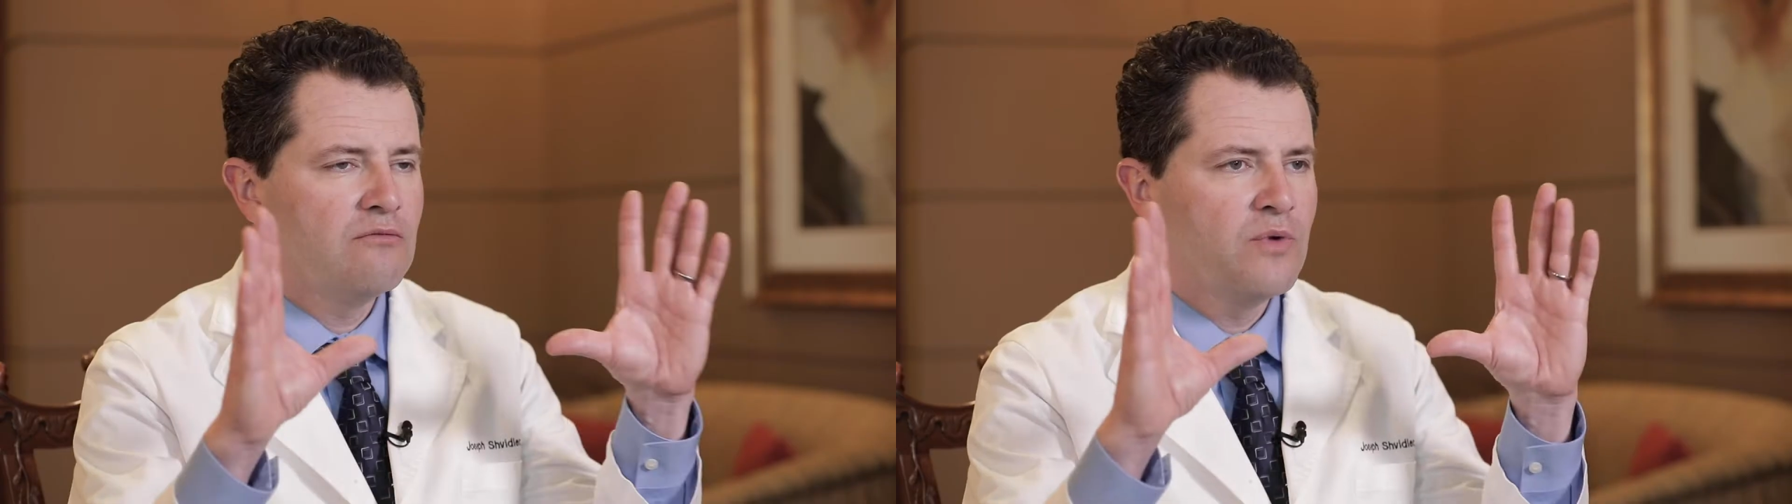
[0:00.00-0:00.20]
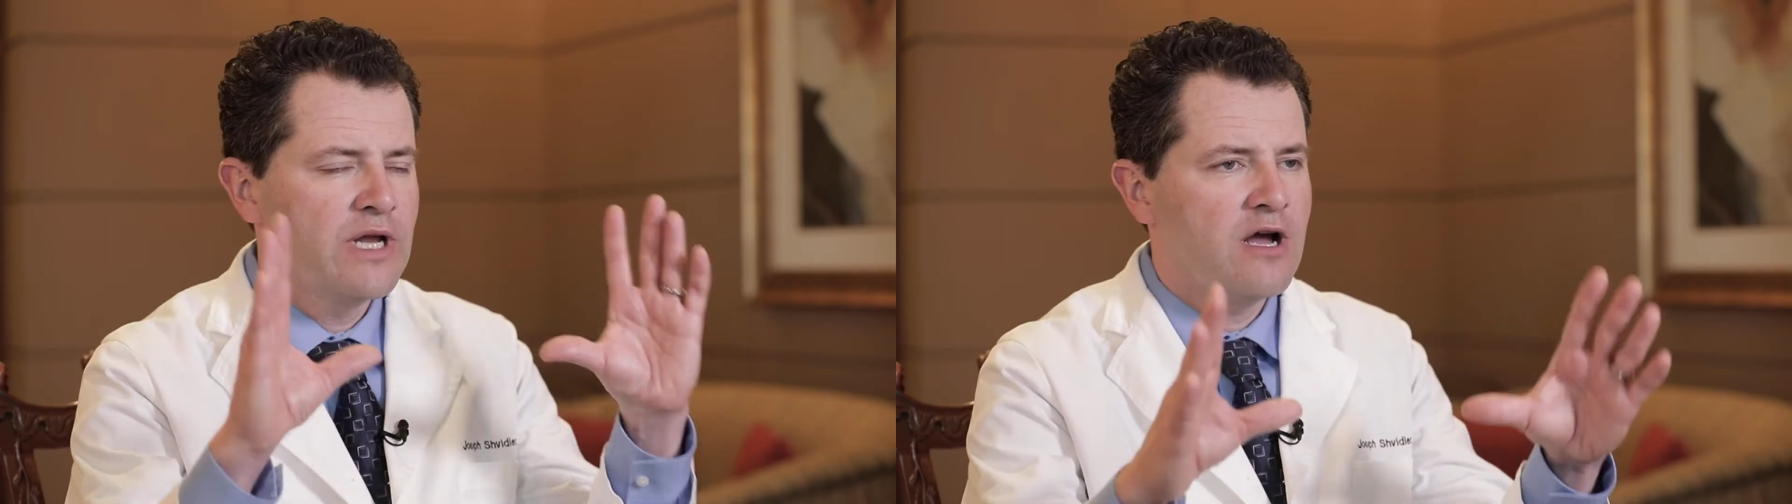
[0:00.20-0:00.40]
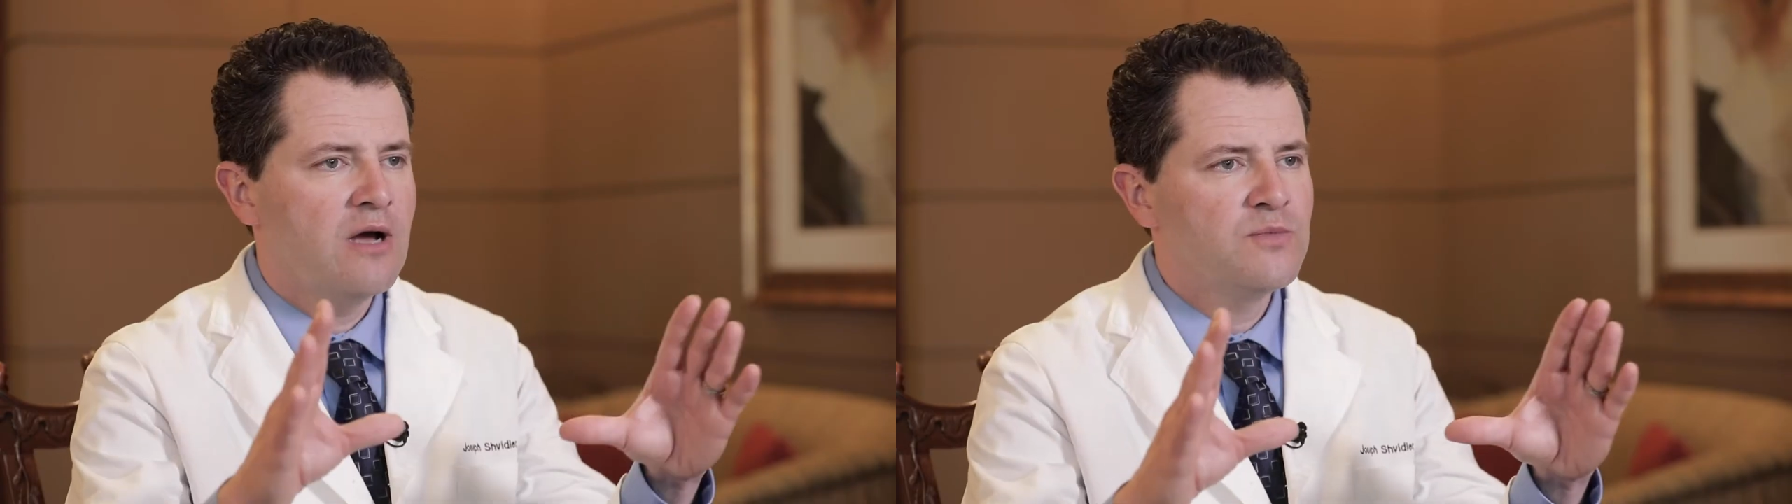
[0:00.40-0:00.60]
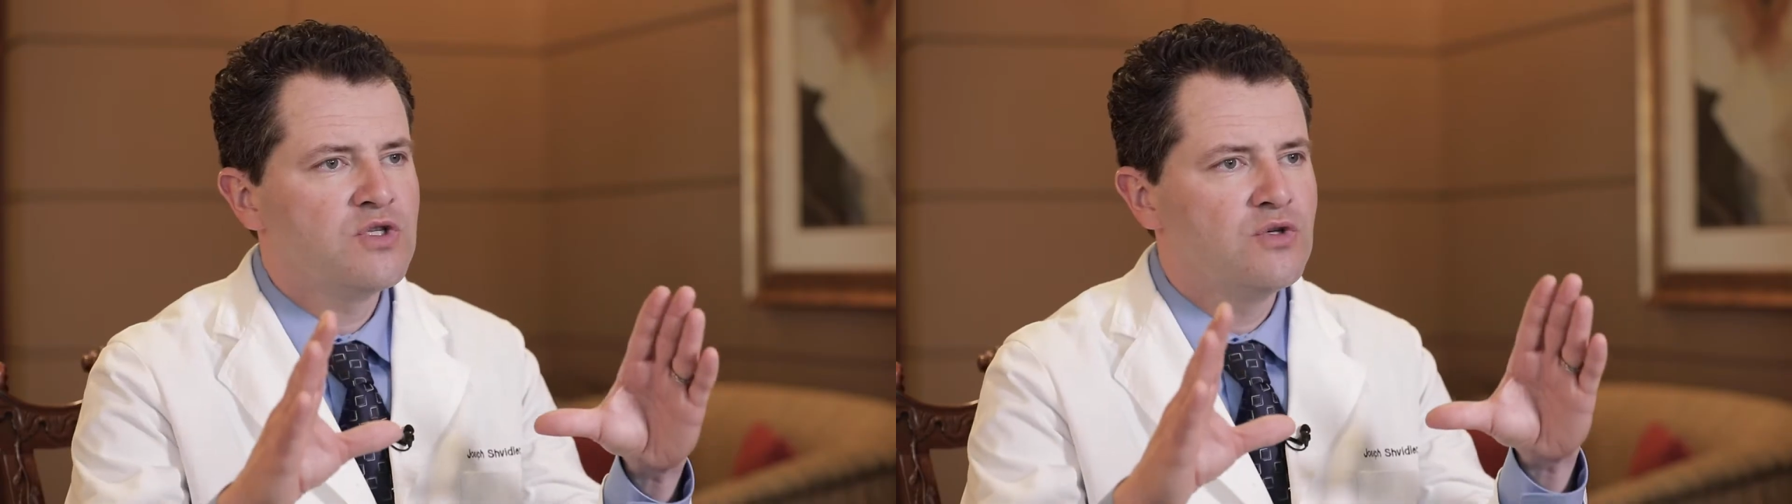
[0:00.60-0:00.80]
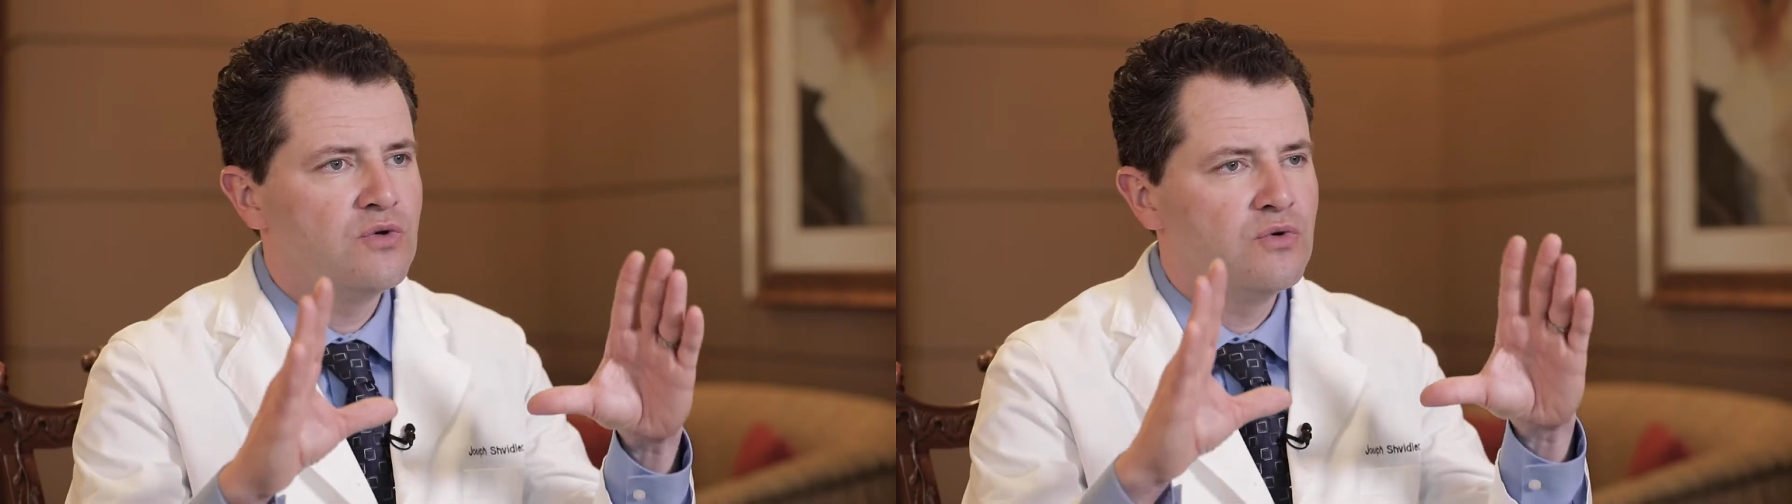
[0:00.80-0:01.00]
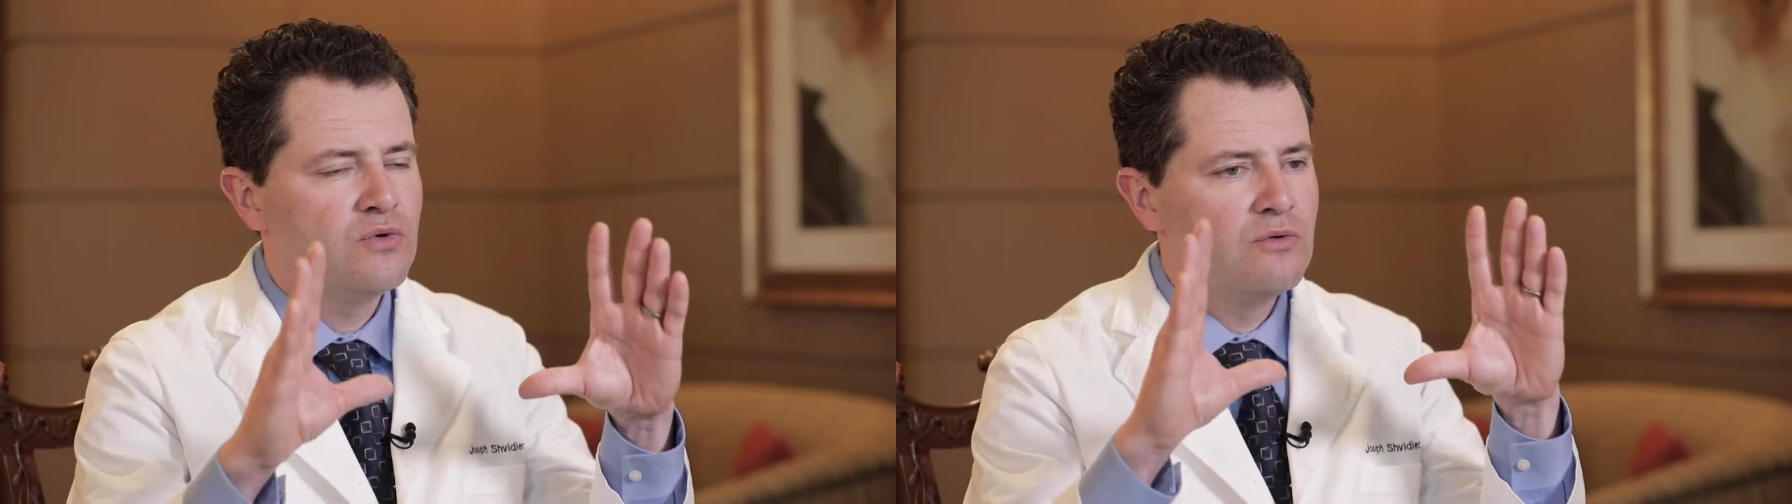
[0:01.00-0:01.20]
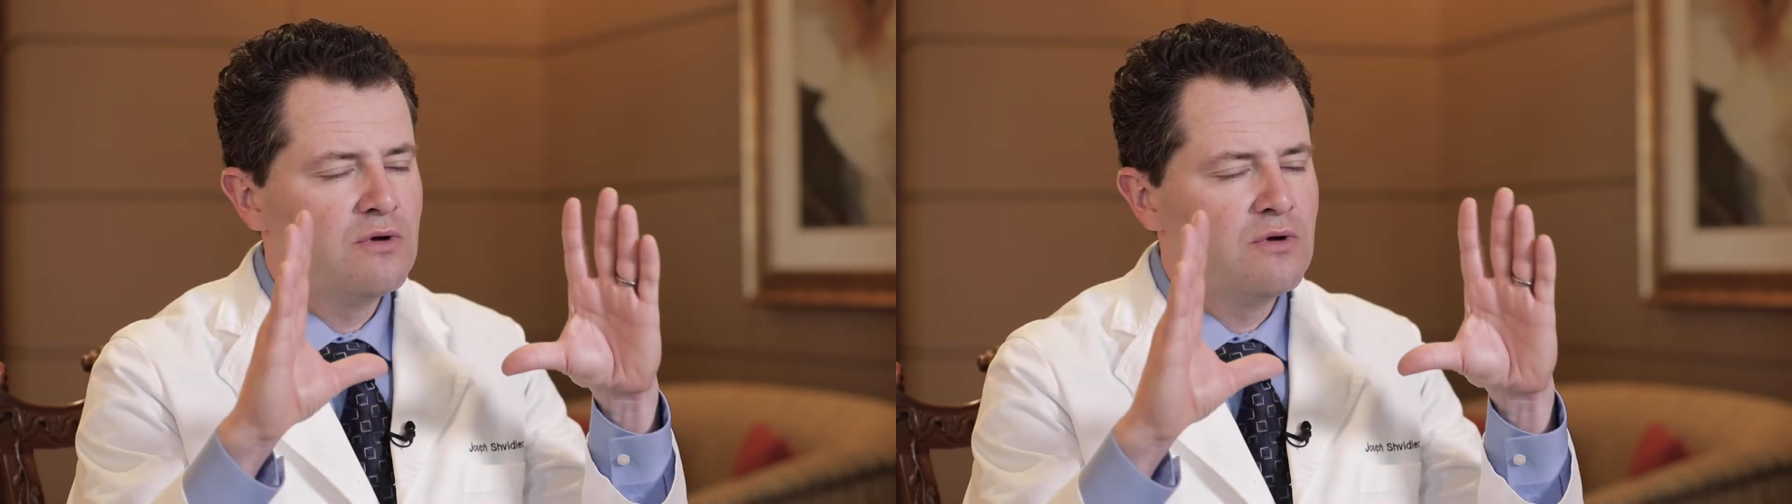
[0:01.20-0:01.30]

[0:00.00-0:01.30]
When it comes to